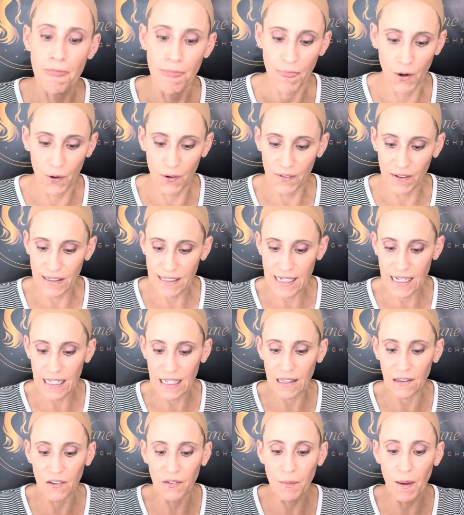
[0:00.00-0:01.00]
There is a
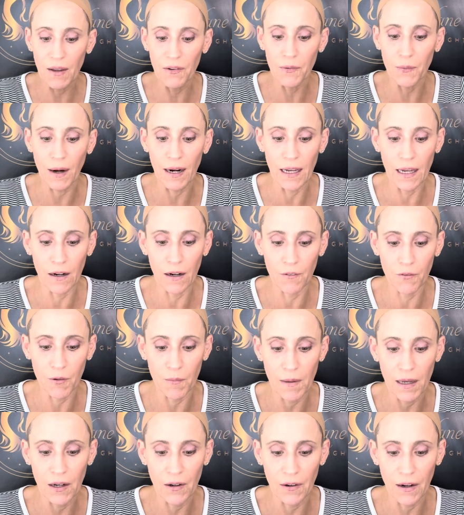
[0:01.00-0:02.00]
teeny space right here
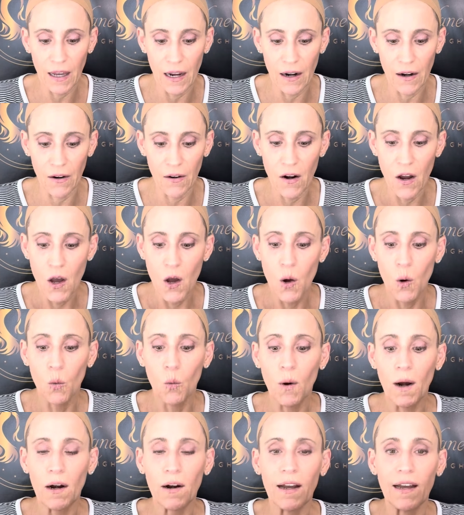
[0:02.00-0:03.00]
from here to here
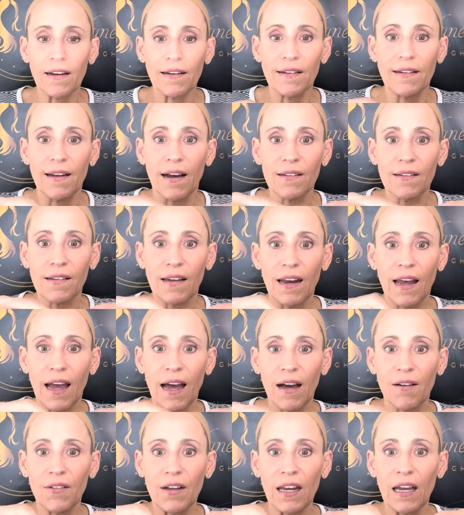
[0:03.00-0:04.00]
where it doesn't
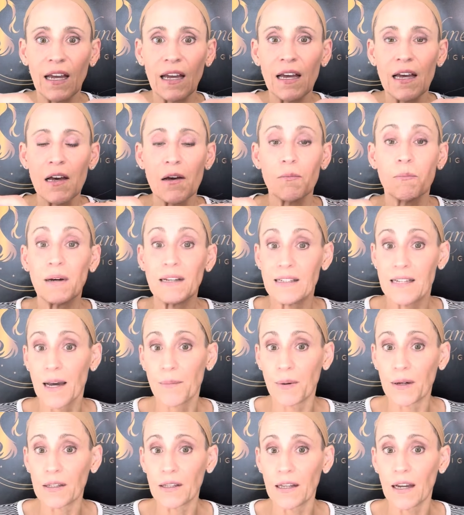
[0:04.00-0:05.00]
have any, but
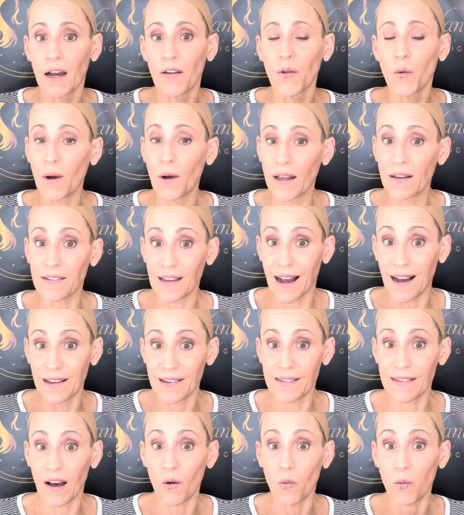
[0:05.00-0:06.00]
typically on the wigs I
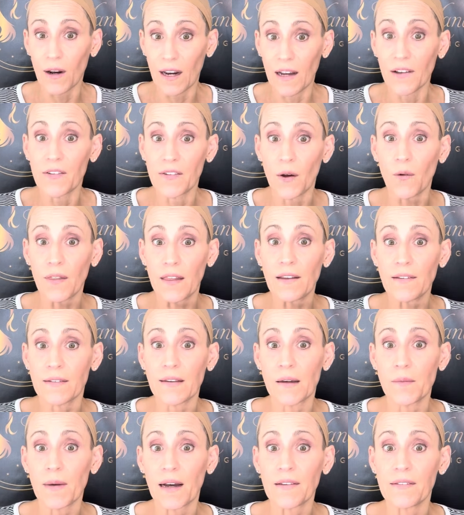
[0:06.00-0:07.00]
sell, when I sew these
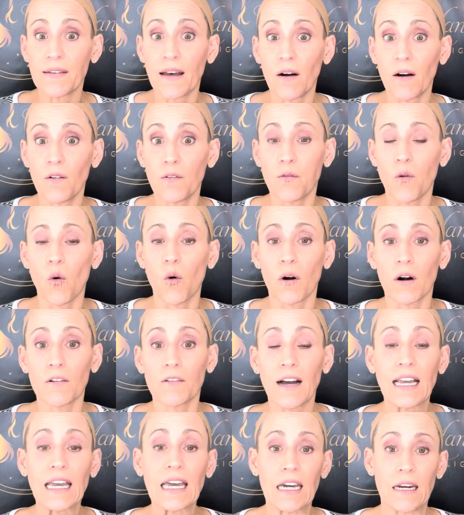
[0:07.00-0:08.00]
in myself, or if
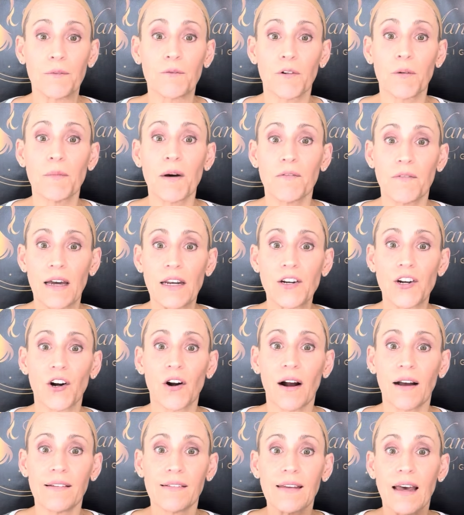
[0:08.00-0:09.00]
I get them from a
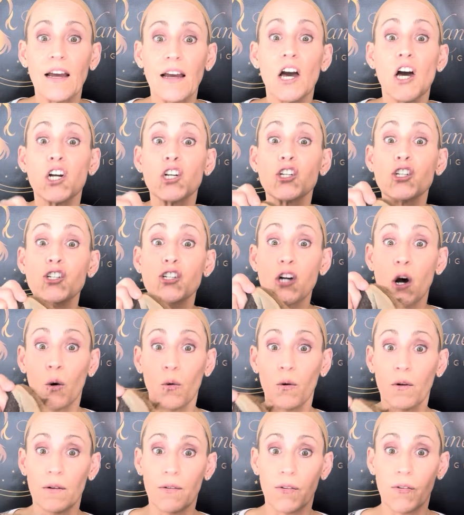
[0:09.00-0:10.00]
vendor, I say,
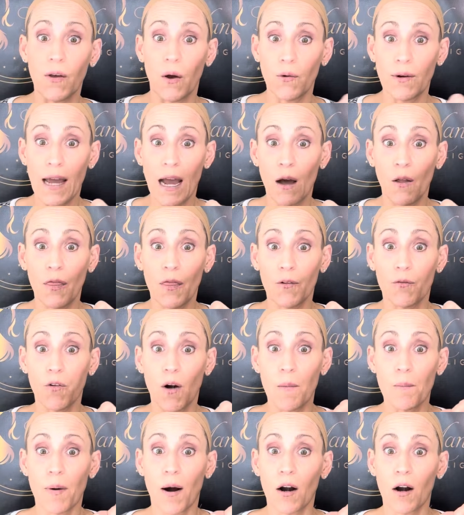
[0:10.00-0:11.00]
don't sew down the
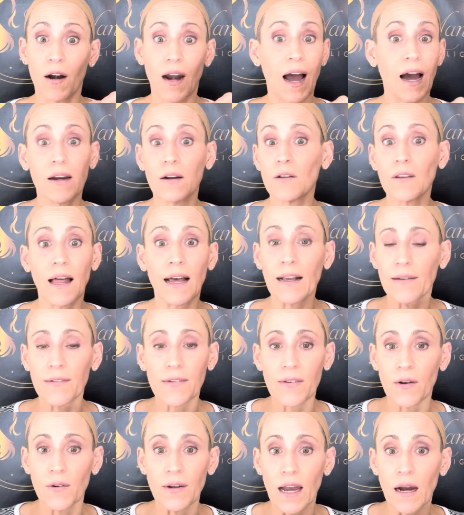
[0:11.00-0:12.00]
front part. I don't like it
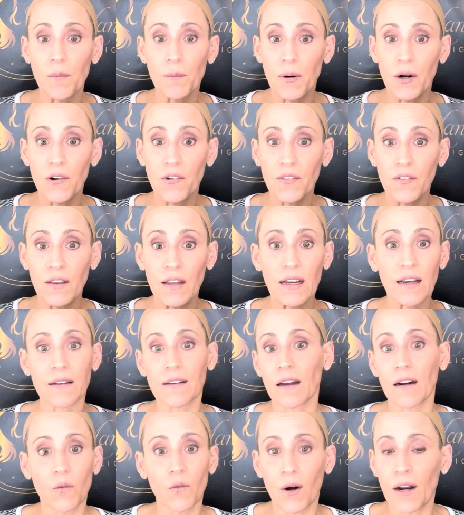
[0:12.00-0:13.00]
sew down personally because
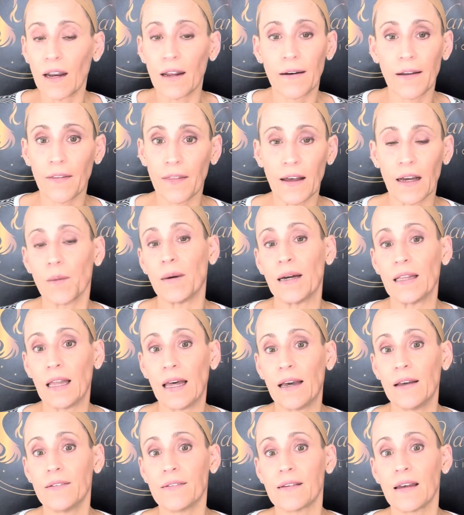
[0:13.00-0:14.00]
I don't want anything in my
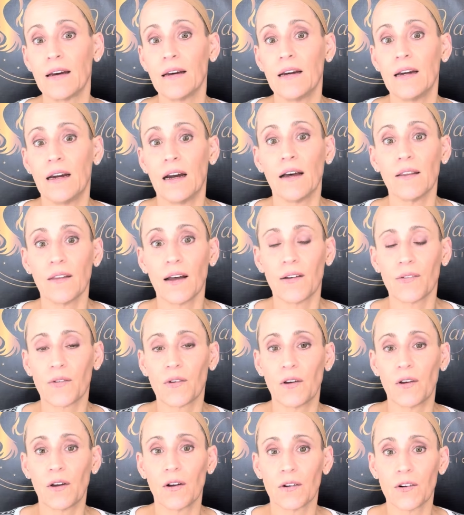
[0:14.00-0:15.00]
lace unless
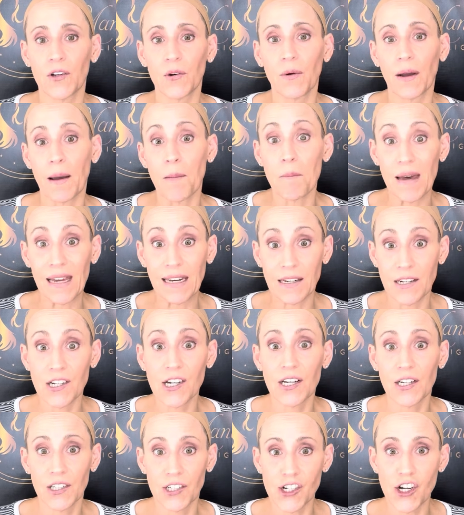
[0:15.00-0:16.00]
you're doing a
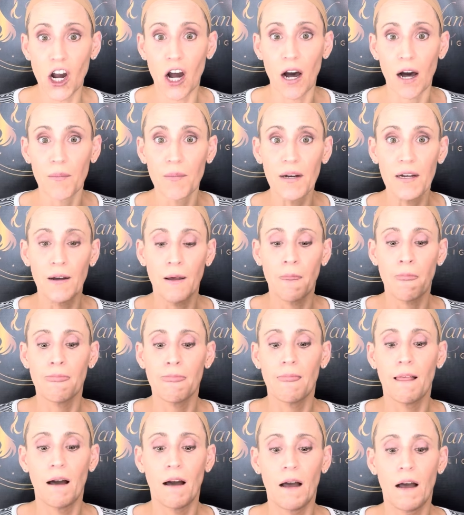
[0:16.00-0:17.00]
mend job
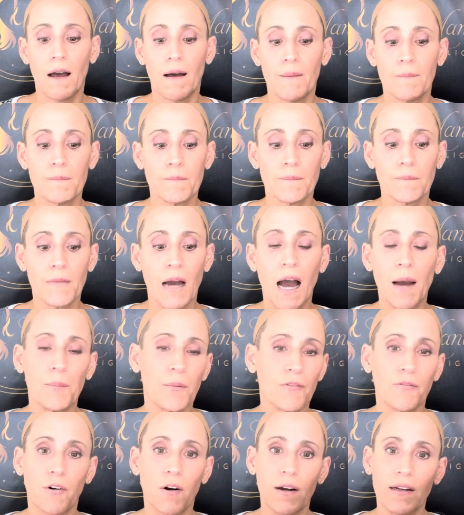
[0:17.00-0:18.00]
um, I
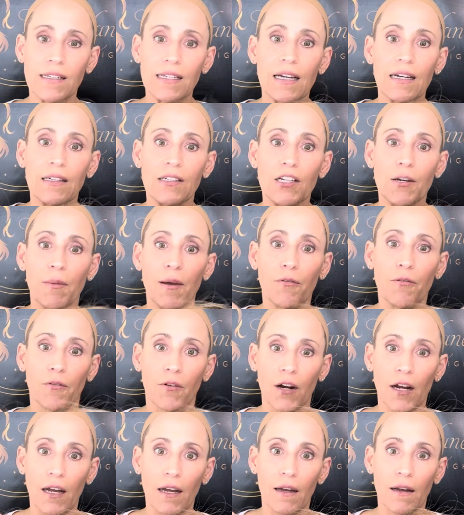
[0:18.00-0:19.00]
prefer it to be
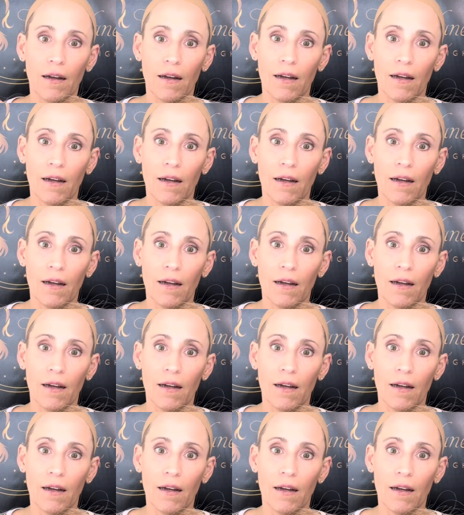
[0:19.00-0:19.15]
free.